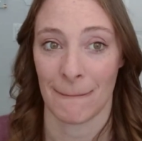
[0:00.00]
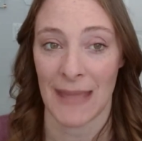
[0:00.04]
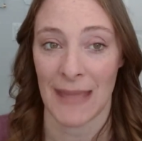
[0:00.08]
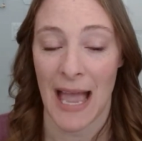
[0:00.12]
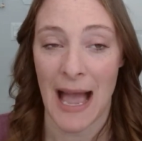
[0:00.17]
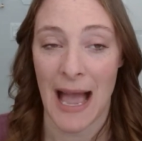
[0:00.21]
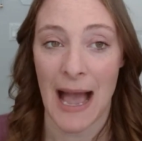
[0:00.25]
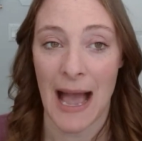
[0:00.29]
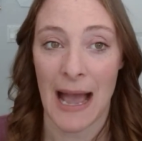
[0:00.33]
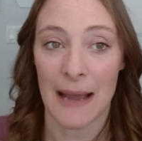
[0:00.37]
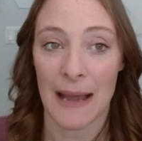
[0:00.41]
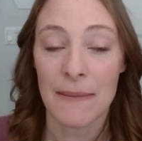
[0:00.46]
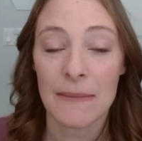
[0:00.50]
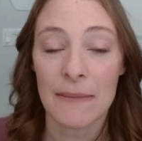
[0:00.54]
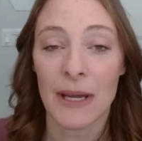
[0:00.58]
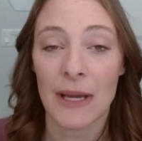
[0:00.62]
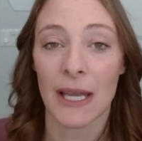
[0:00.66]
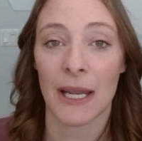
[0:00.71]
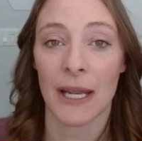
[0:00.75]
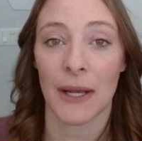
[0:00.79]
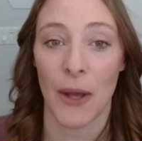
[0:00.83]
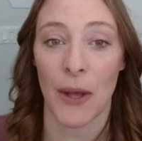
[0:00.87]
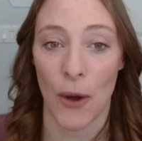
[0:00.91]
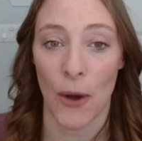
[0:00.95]
I'm
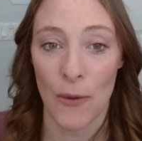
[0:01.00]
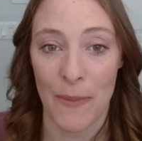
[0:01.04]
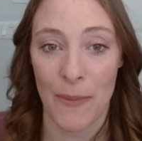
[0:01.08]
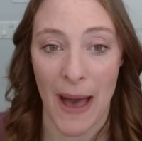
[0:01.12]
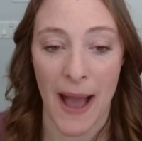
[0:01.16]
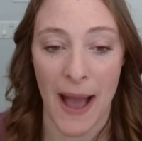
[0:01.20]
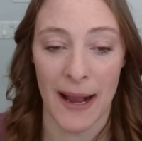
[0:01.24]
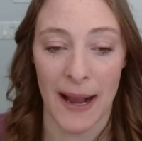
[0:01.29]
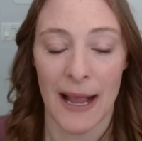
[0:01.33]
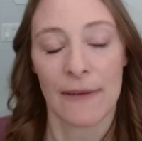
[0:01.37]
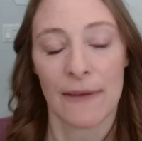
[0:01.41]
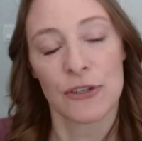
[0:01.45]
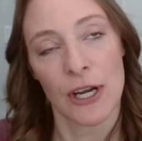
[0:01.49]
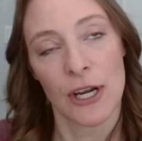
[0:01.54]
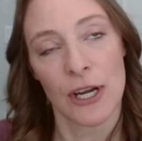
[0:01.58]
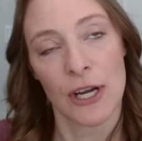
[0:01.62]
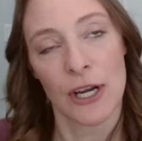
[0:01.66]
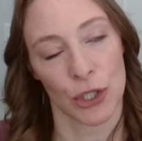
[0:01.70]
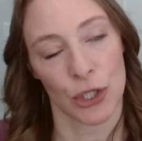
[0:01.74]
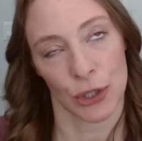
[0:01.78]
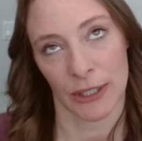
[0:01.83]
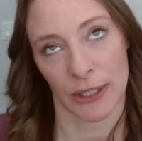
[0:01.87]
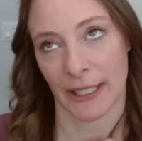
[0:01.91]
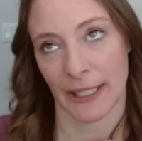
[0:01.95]
going to go back. I've tried
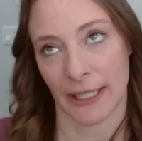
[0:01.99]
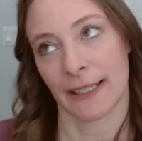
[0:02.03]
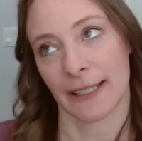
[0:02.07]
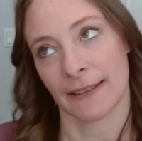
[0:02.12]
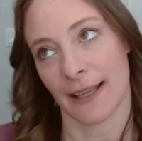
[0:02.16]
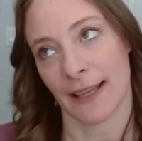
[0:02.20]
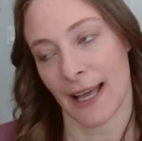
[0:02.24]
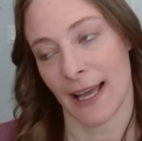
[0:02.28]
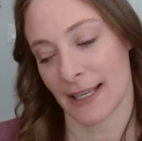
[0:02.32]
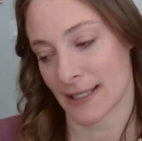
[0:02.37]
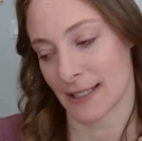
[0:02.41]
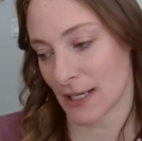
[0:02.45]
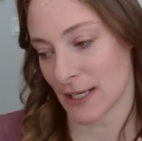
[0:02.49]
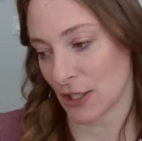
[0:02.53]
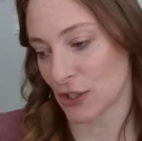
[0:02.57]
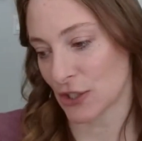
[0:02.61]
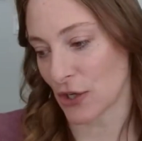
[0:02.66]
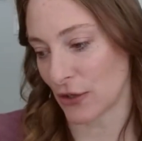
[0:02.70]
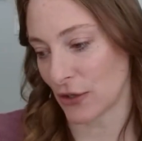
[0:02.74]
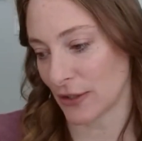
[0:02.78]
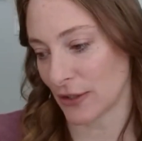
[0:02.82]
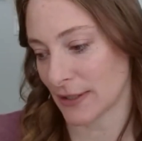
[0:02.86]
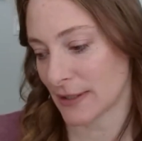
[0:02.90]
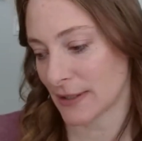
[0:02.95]
journaling as an
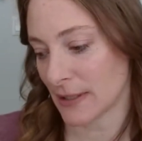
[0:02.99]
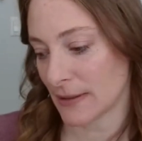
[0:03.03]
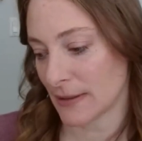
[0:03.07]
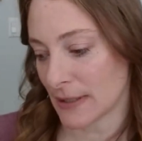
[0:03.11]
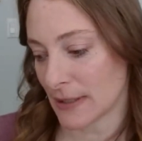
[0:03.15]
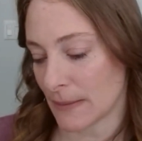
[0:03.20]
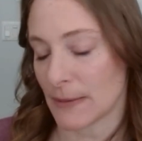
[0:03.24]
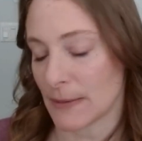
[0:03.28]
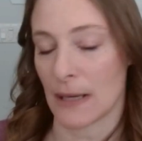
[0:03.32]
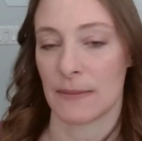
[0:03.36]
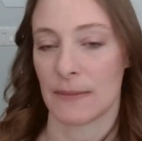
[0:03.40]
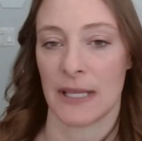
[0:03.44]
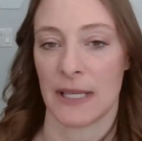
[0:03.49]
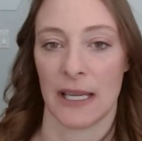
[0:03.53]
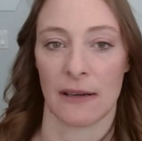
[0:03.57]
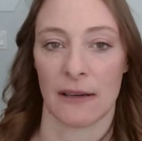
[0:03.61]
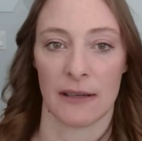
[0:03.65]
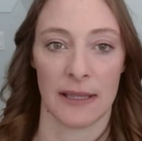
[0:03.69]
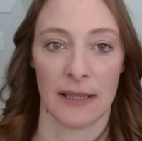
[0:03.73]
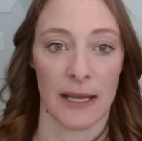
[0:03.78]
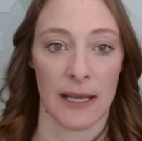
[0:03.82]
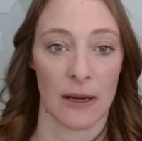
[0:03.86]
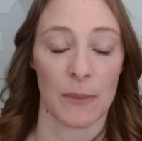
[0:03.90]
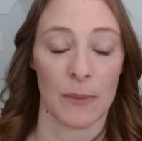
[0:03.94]
adult sometimes here
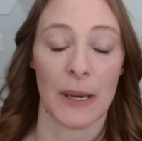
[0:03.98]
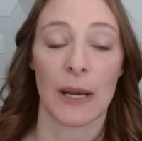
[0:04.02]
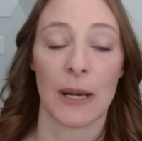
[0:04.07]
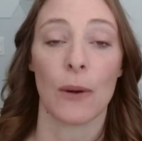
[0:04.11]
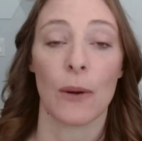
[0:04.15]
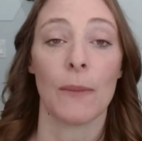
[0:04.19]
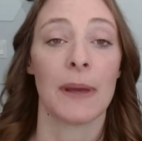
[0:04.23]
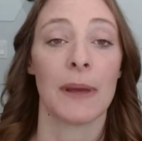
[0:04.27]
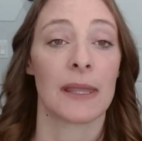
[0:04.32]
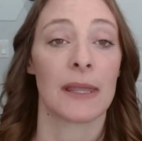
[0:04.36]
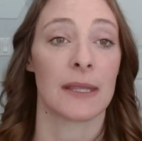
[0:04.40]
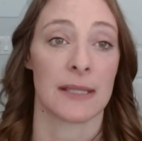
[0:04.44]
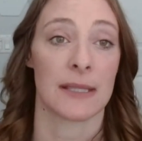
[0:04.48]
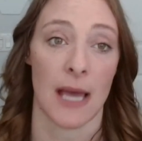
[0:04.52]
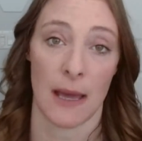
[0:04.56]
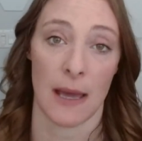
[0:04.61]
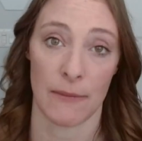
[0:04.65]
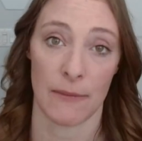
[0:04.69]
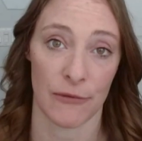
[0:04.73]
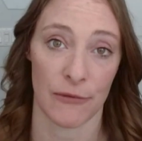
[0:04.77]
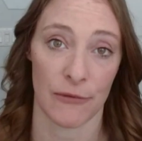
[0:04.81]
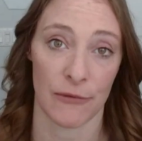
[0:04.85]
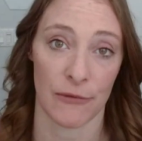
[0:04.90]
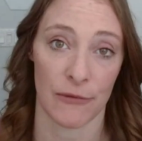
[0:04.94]
and there, but I don't make the time
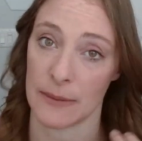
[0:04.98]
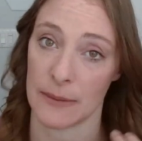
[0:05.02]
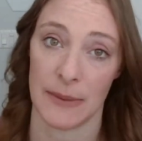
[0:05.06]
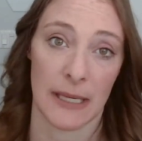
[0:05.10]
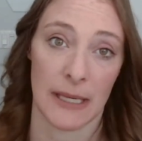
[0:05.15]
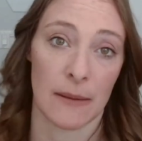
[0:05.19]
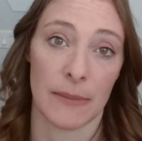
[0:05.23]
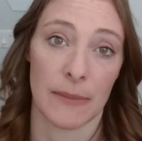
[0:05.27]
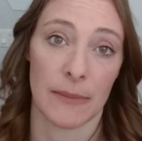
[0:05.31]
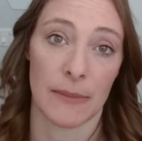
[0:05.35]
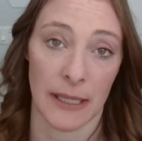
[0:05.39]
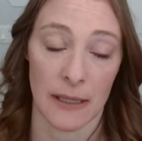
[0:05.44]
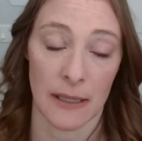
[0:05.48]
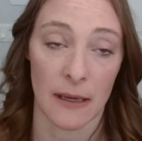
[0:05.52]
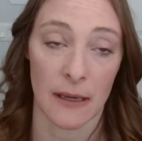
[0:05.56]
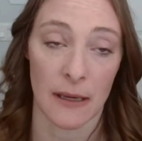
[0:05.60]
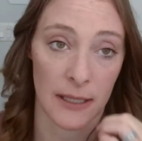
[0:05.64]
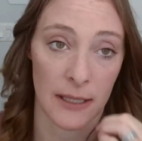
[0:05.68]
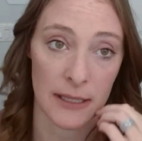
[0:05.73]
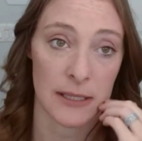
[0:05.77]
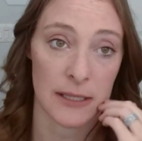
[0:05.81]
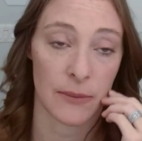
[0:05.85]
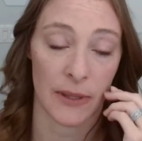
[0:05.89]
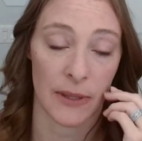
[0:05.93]
for it, to be completely
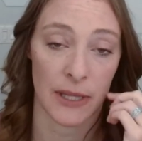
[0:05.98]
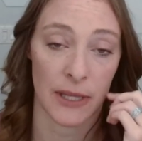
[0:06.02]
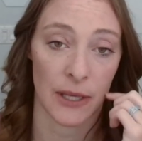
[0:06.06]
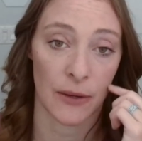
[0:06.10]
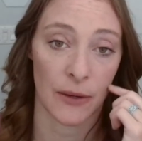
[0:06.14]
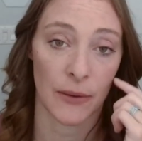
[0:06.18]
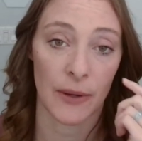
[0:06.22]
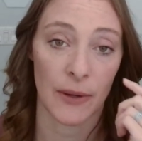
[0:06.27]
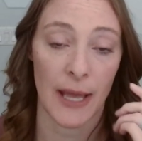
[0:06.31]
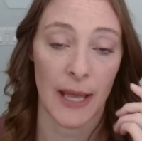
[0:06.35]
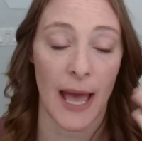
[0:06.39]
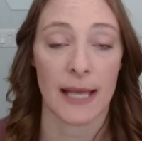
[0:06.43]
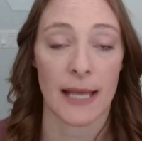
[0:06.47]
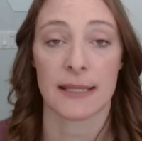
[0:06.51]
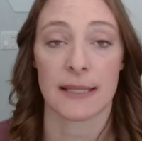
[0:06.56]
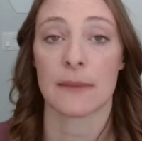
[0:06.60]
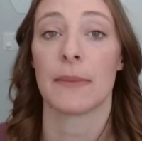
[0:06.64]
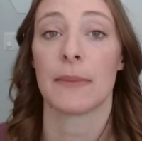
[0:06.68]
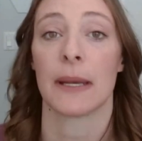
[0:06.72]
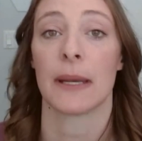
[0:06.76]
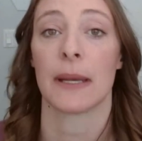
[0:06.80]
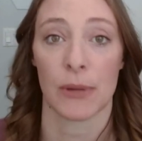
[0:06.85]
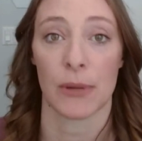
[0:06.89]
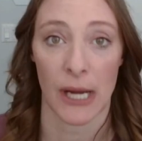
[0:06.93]
honest with you. It hasn't
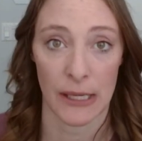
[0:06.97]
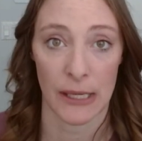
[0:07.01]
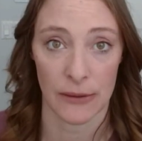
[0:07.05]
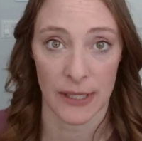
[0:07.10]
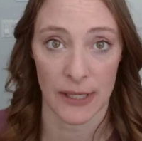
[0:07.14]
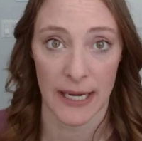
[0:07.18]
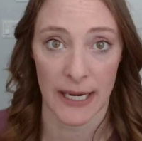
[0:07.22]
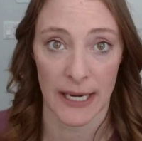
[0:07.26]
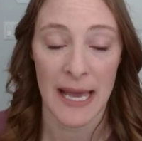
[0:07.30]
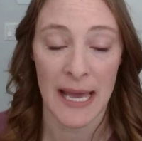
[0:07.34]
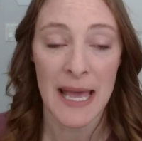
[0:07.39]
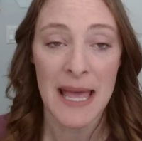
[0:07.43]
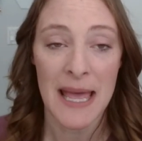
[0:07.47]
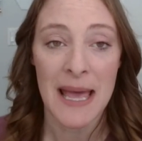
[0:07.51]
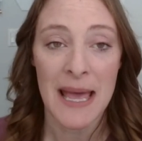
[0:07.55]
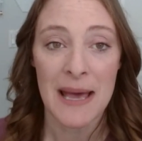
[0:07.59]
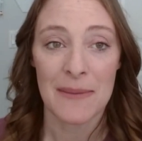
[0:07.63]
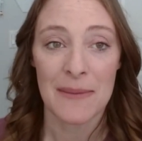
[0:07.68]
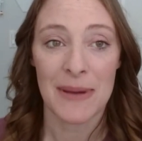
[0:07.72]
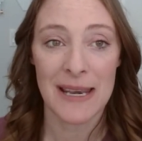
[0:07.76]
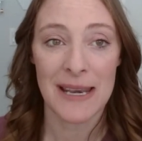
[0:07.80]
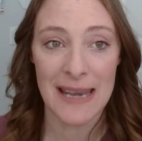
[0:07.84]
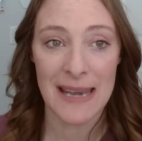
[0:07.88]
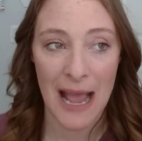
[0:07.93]
been a priority.
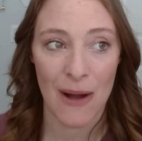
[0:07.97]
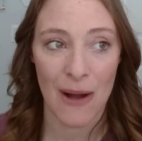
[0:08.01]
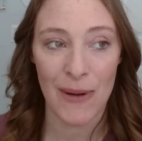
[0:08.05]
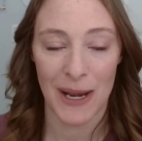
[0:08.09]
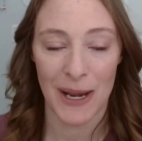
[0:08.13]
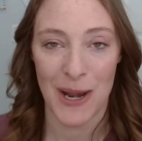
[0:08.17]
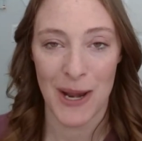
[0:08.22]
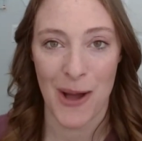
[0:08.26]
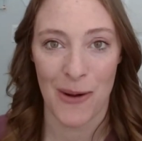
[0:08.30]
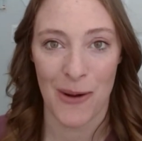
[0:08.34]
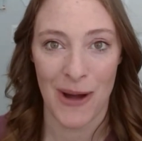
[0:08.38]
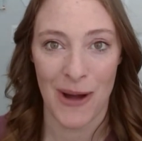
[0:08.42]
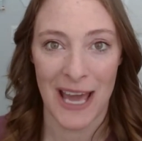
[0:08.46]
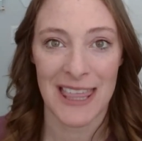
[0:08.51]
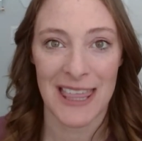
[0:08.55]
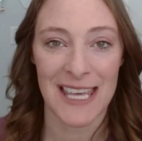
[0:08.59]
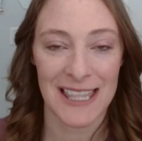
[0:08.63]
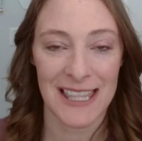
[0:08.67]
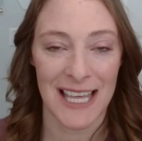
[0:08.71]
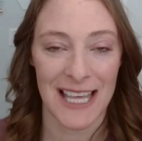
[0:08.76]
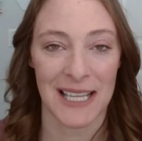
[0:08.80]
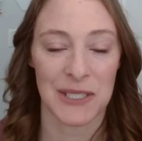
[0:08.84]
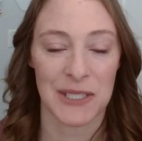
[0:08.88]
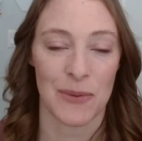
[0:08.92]
But now I know. I
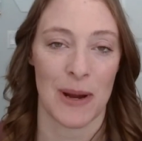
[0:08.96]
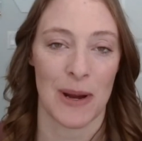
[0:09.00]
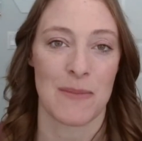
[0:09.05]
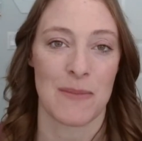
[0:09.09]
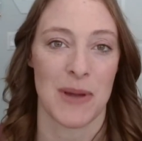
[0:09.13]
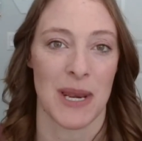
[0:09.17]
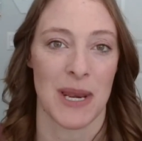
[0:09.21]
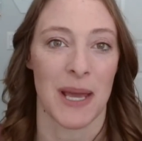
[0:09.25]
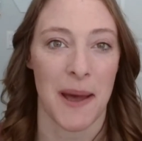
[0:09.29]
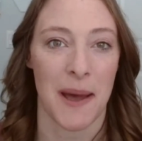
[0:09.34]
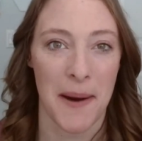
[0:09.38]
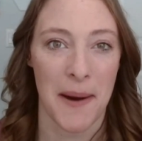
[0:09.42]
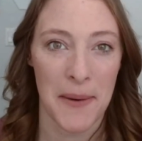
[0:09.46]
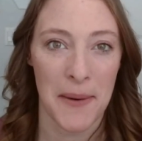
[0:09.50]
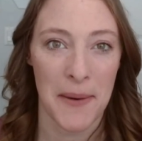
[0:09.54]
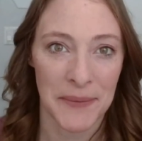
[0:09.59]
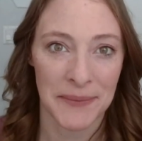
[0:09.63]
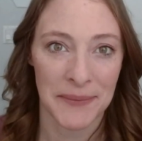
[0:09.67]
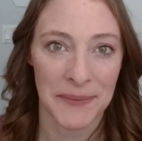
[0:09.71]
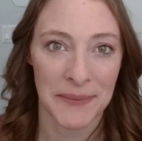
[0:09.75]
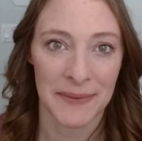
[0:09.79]
think that's where I'm going to go.